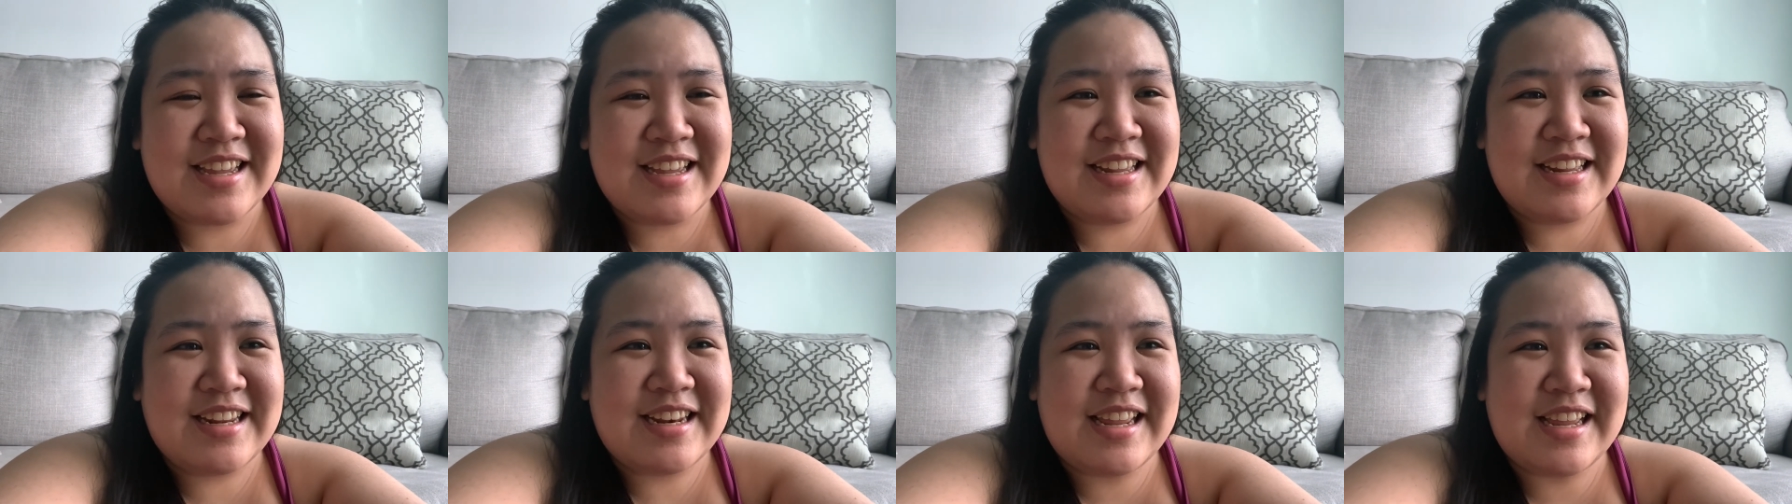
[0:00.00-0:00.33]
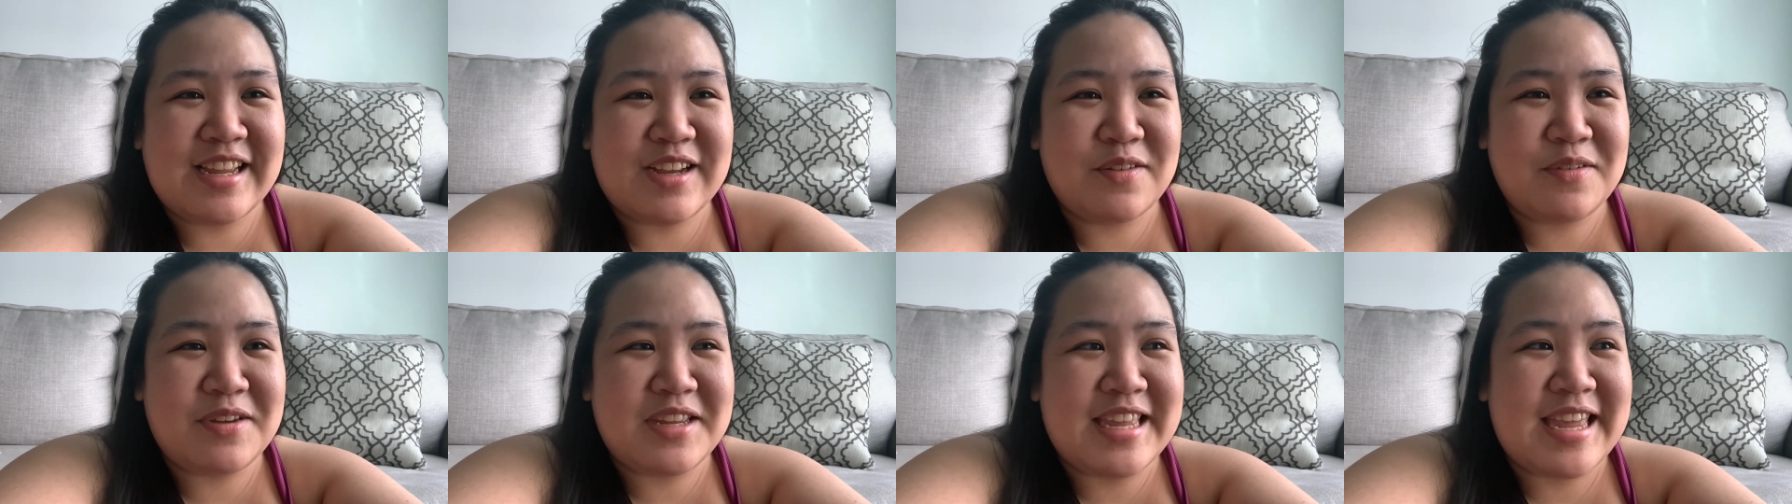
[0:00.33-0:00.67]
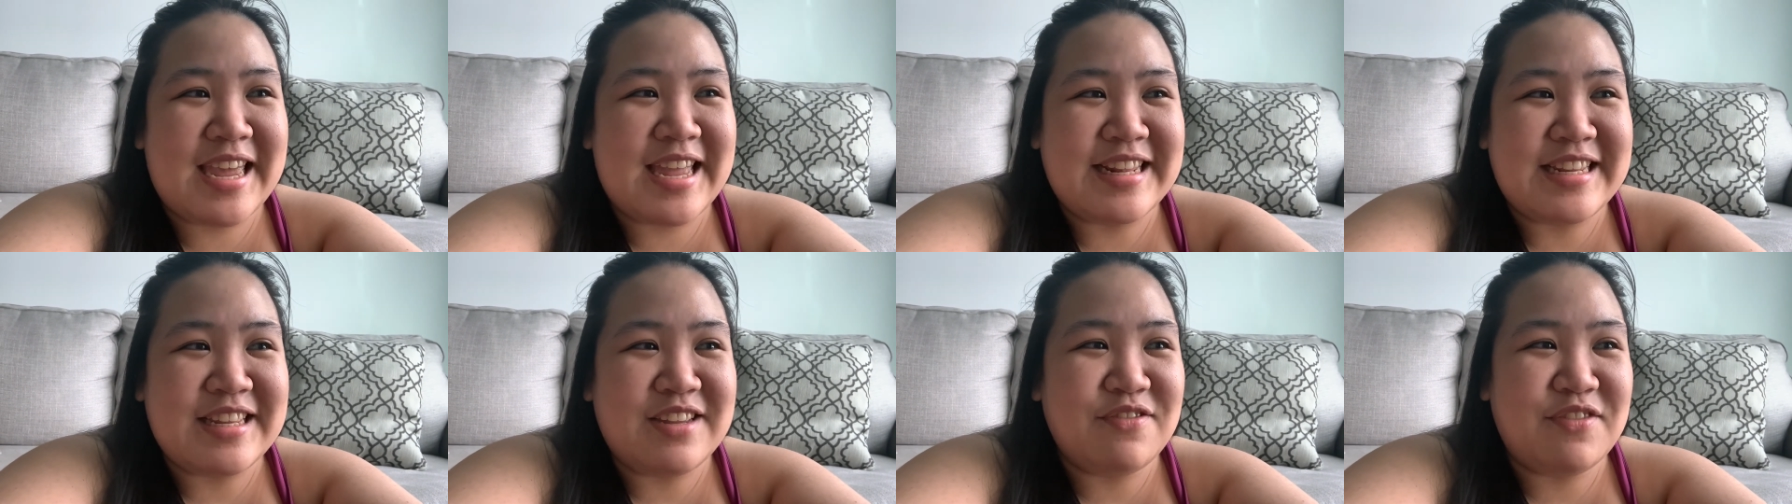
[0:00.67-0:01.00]
Like, we
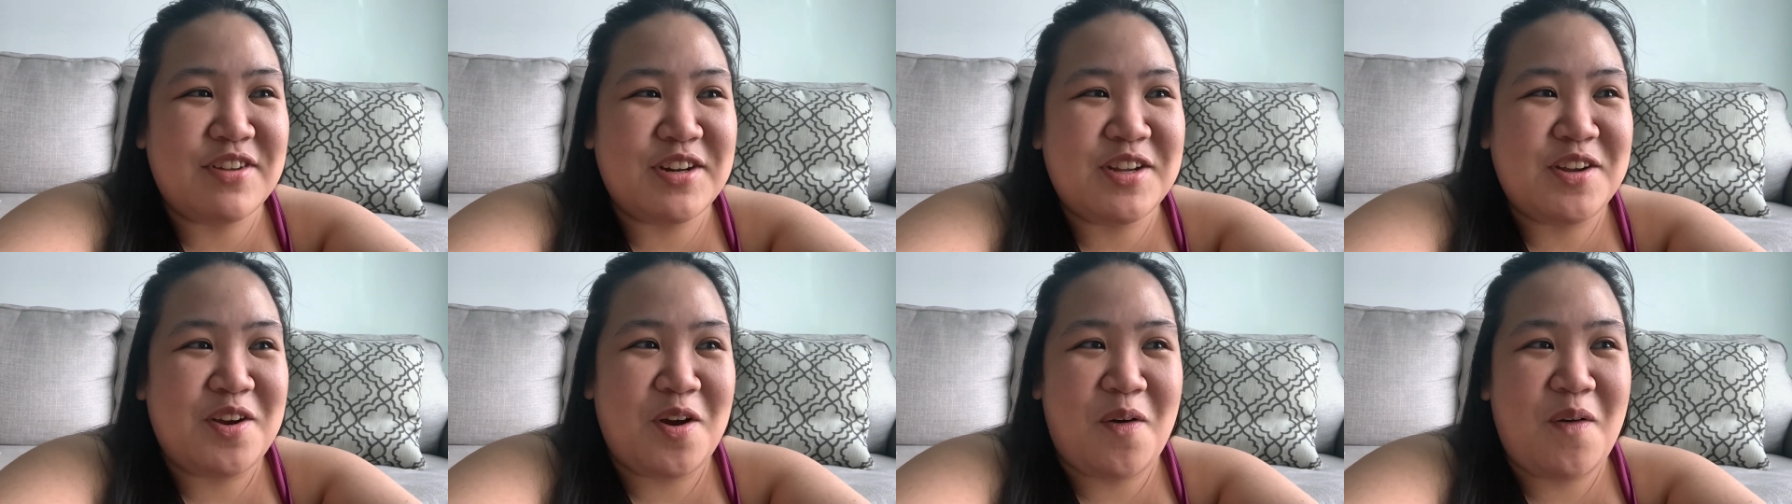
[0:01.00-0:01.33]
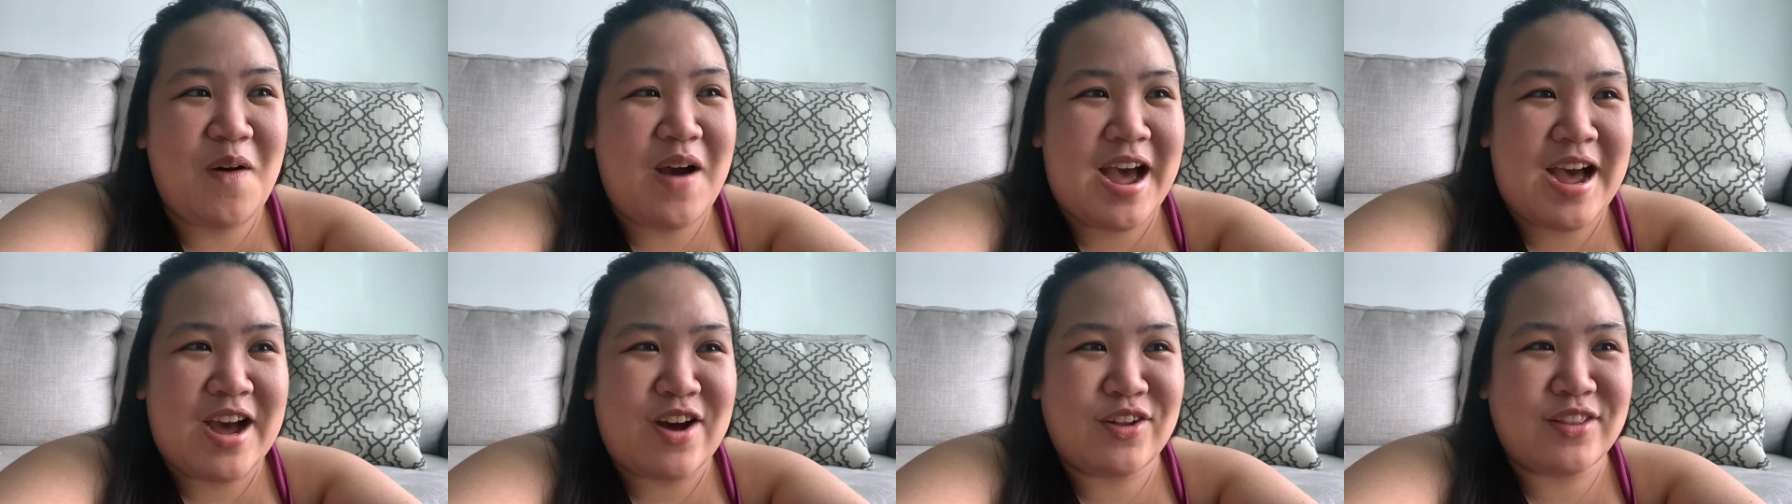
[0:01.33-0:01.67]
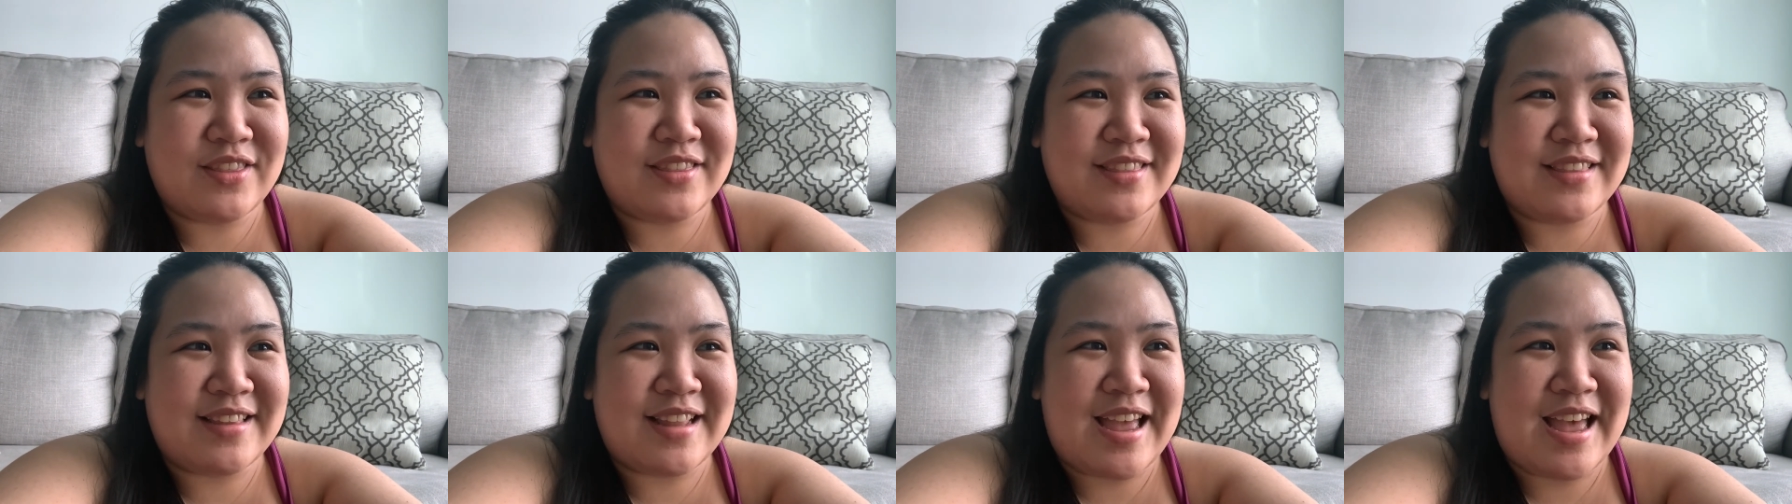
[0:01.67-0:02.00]
can't even go out
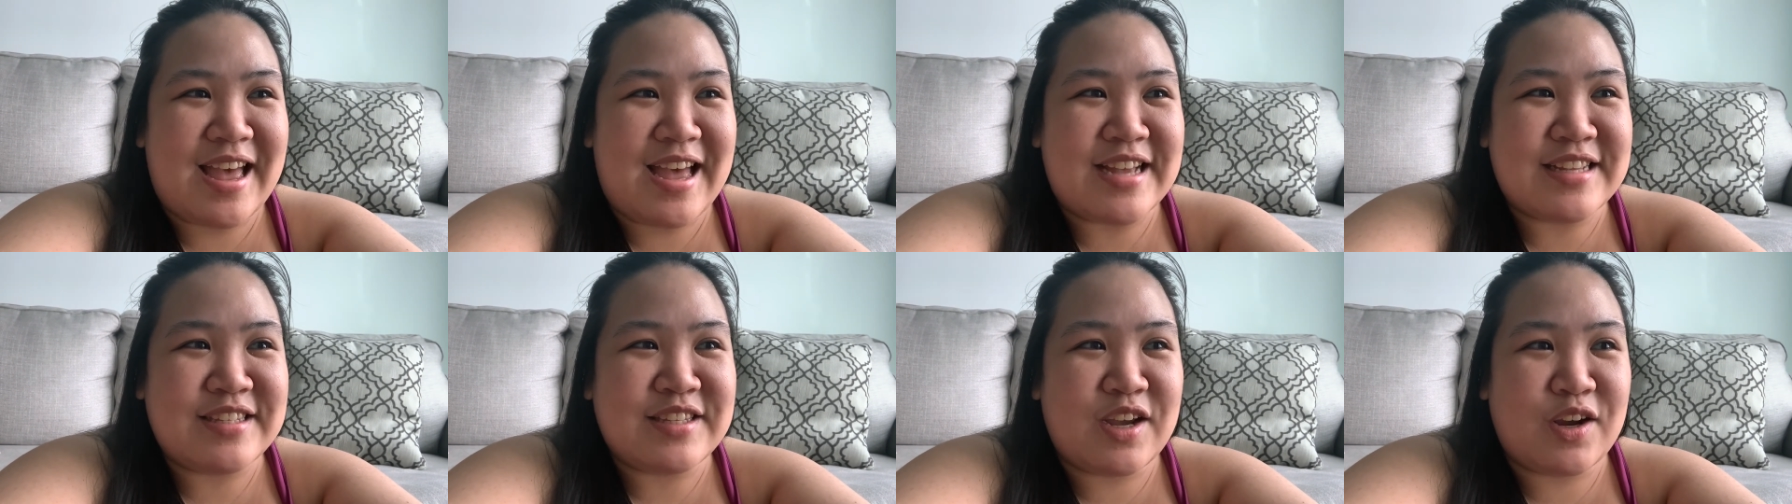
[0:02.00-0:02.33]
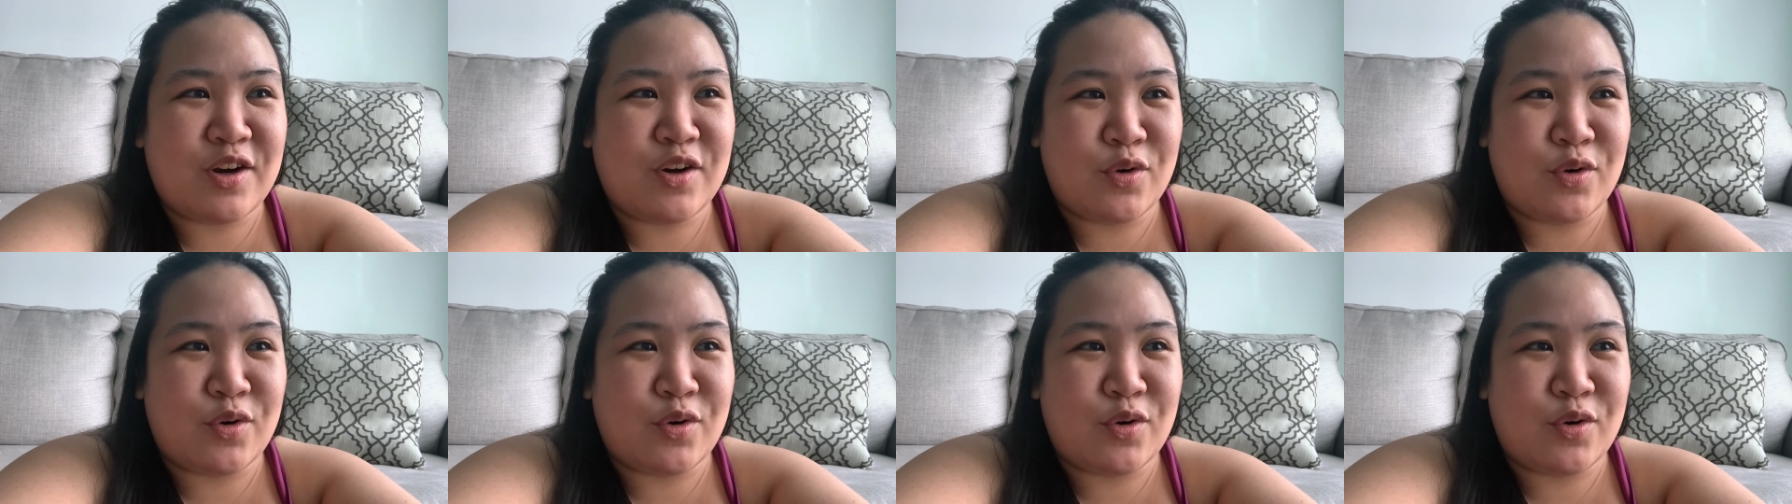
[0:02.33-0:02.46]
as a